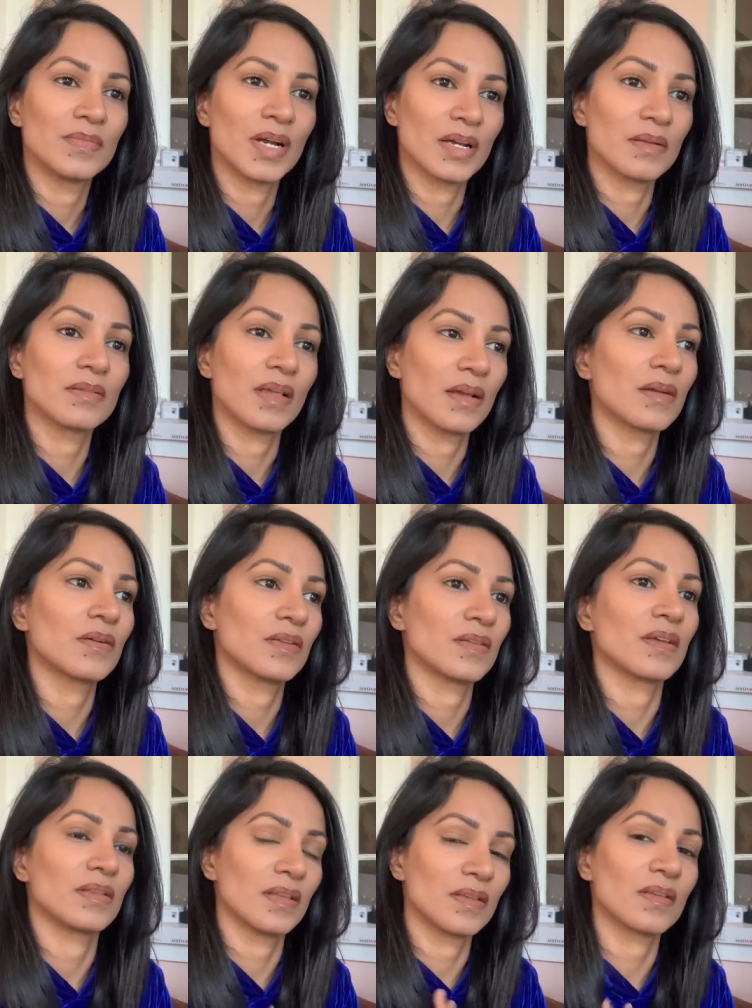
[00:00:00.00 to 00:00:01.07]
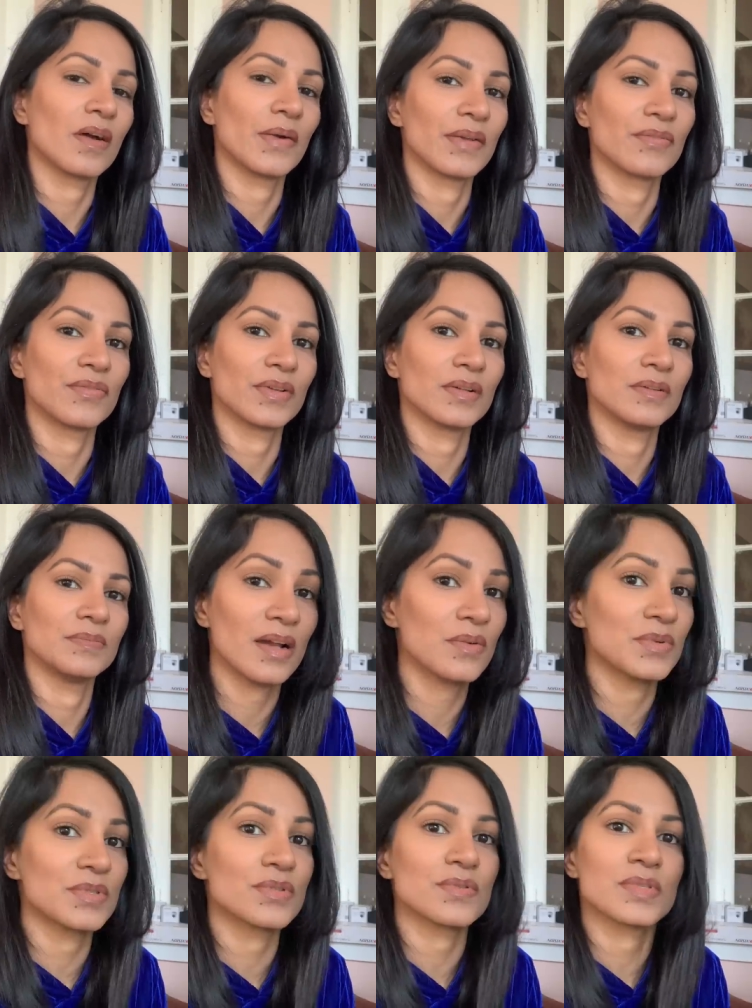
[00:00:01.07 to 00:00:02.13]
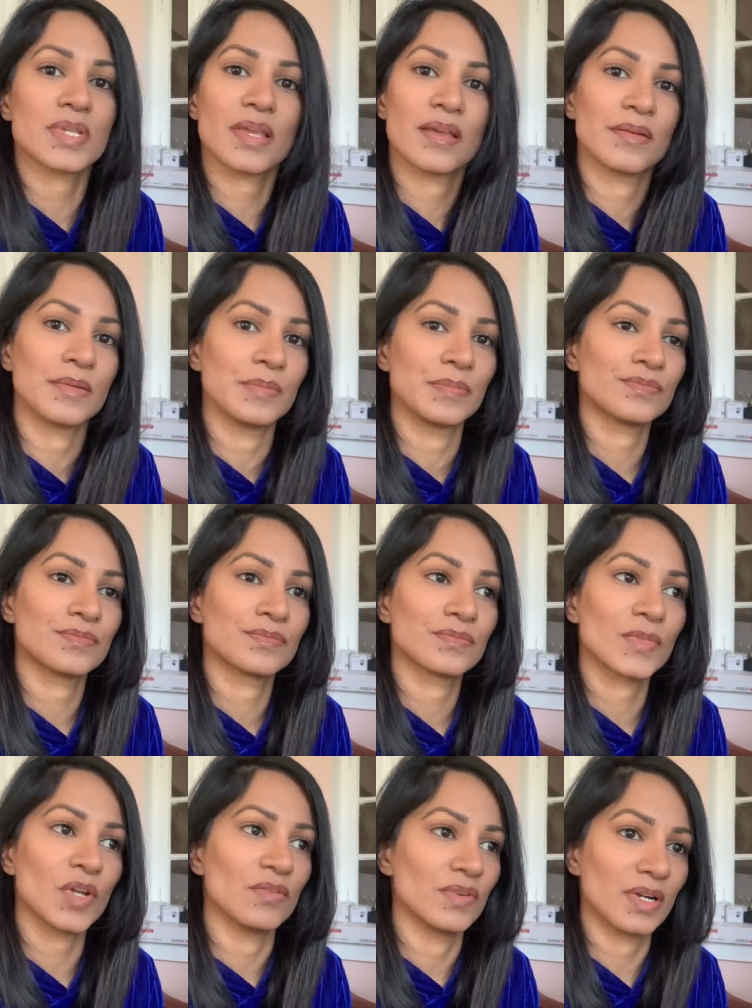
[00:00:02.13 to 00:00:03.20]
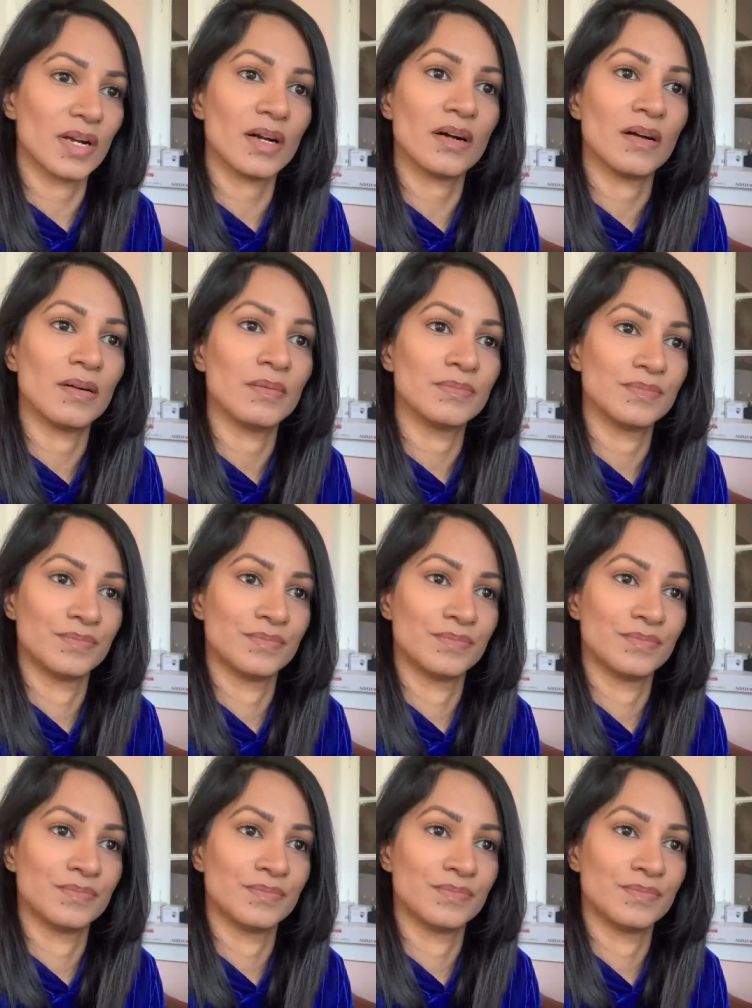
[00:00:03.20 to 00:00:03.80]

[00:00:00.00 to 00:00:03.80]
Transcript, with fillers: I, that because that's how I feel. I was so scared of a car.